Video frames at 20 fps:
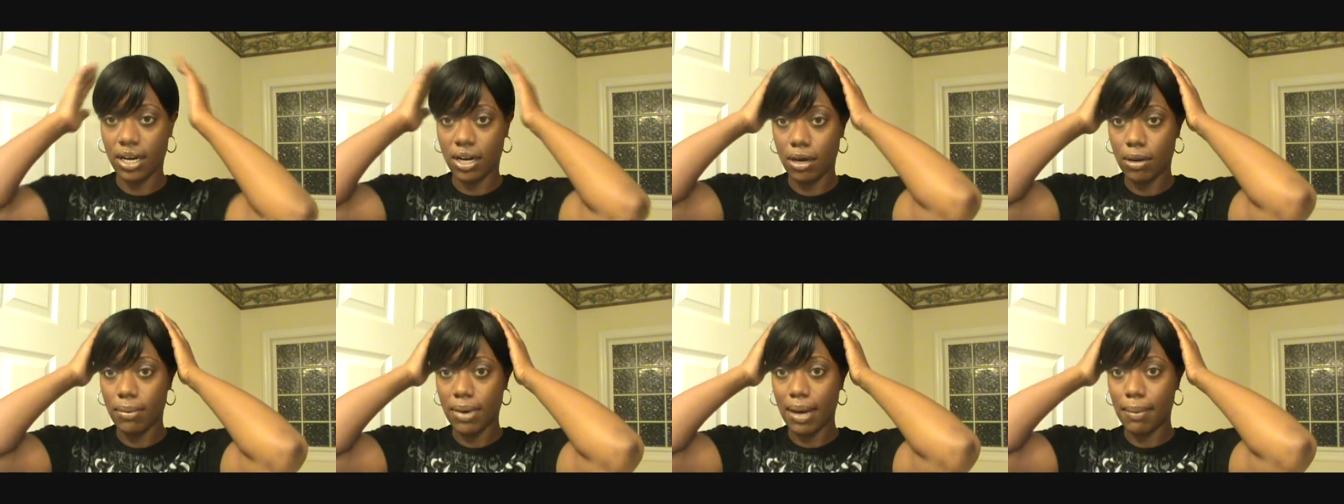
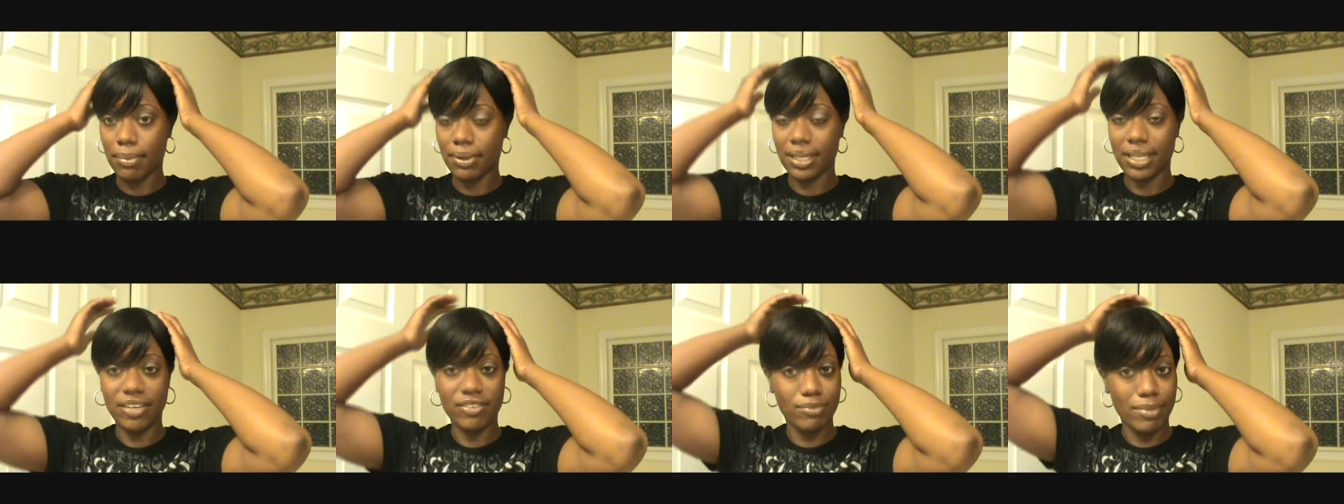I
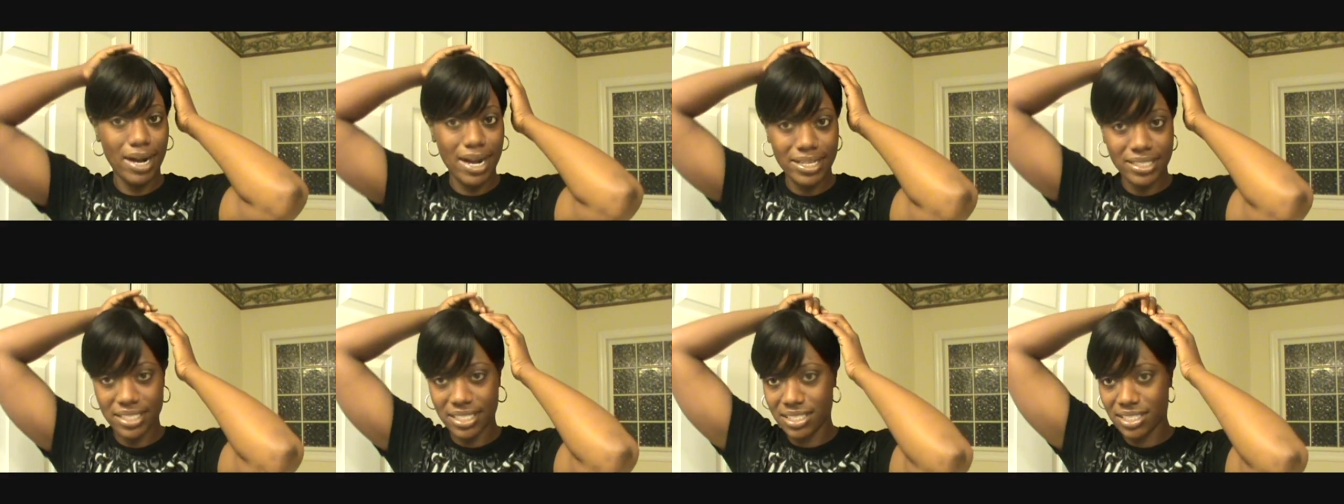believe
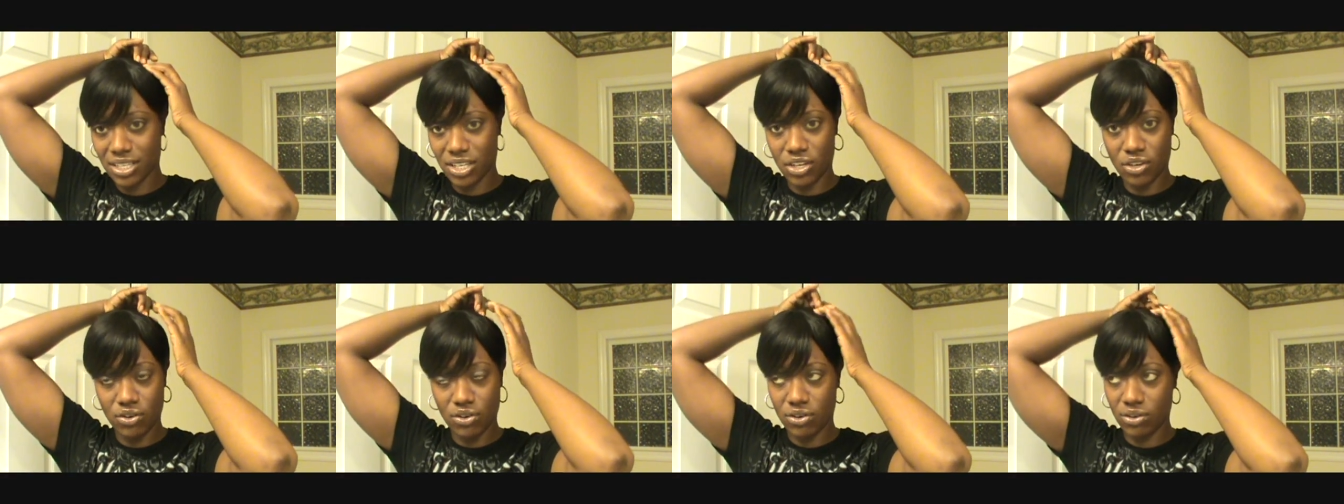mine is
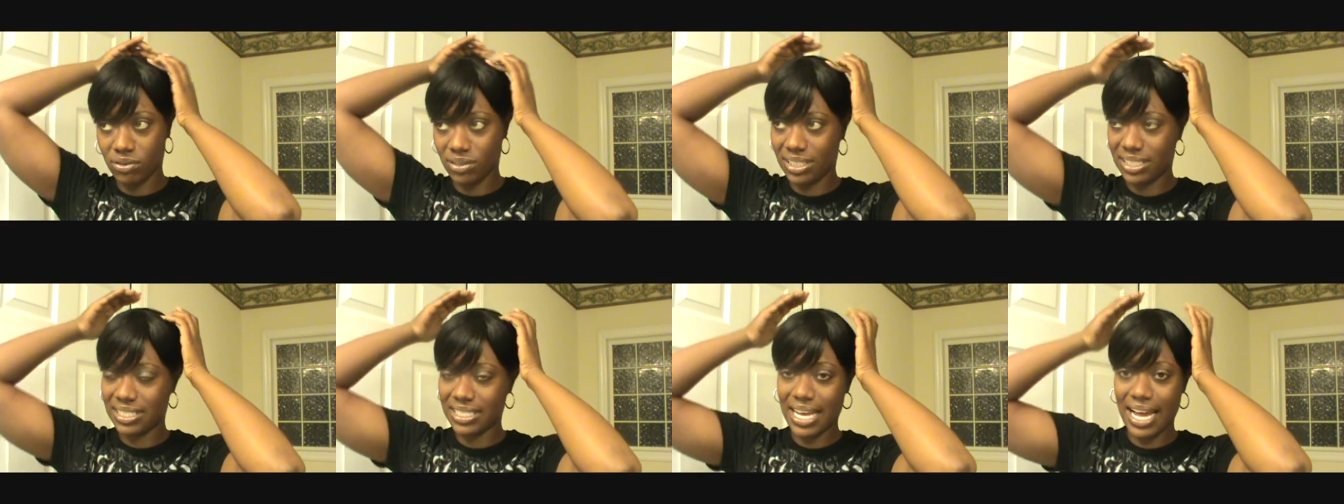secured
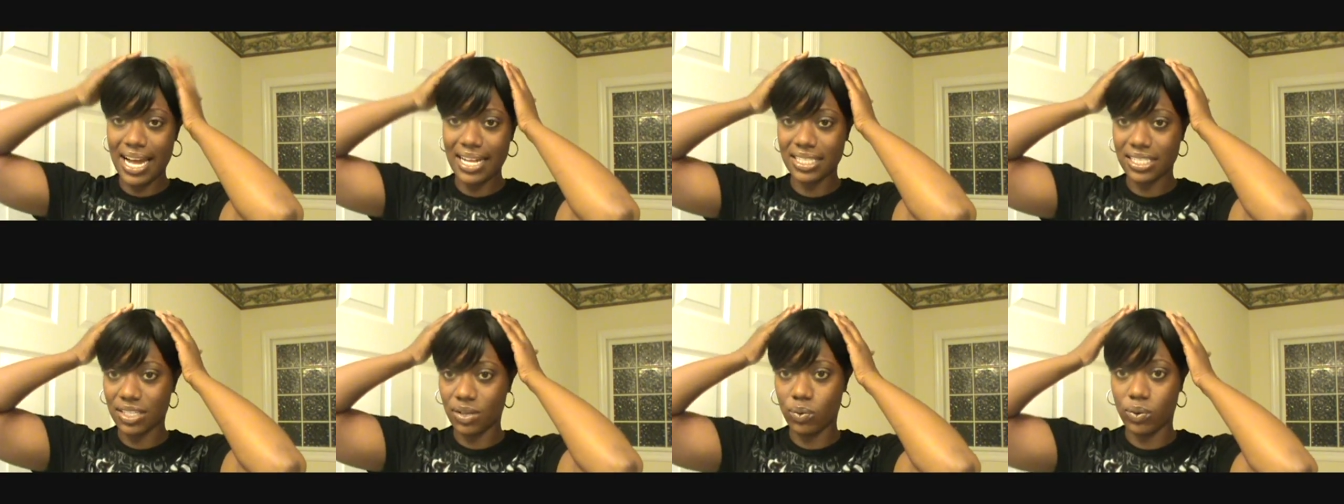on the
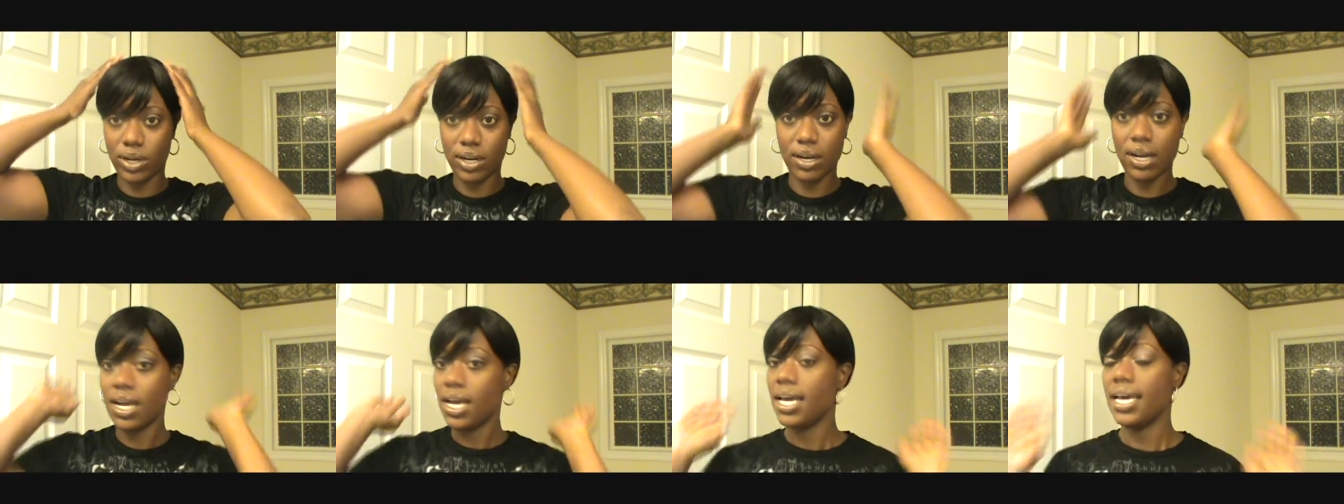side
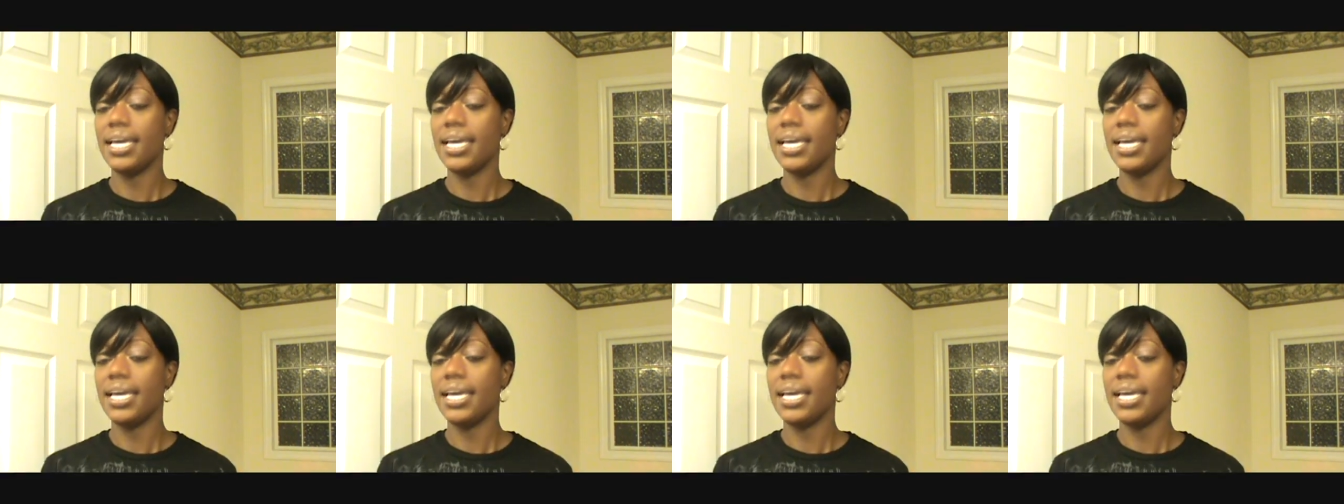somewhere.